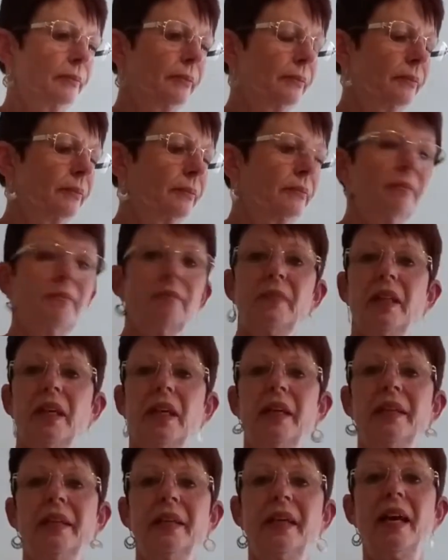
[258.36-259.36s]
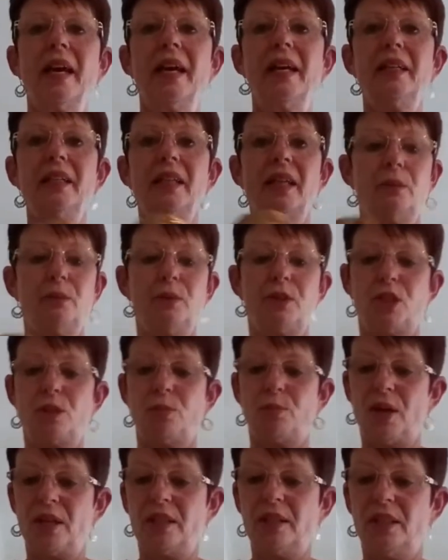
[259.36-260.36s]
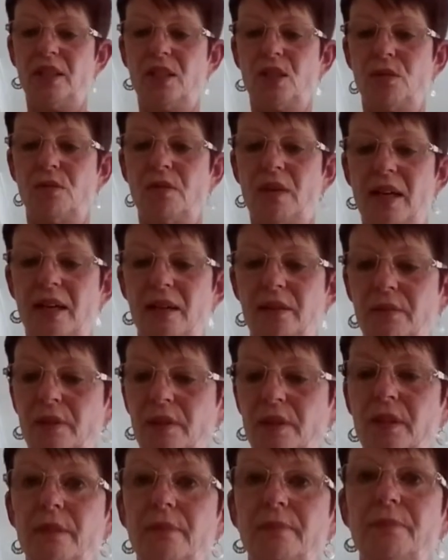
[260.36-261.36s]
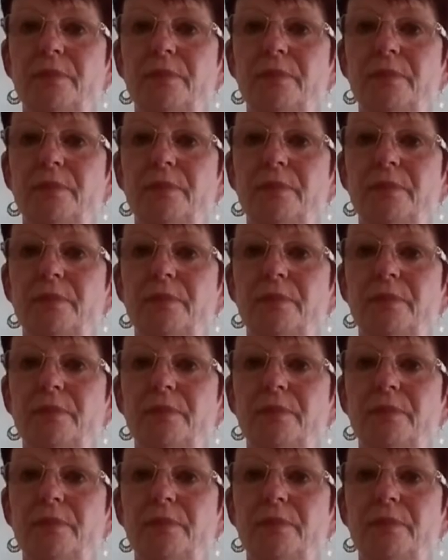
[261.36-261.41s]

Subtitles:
and again I would spread this around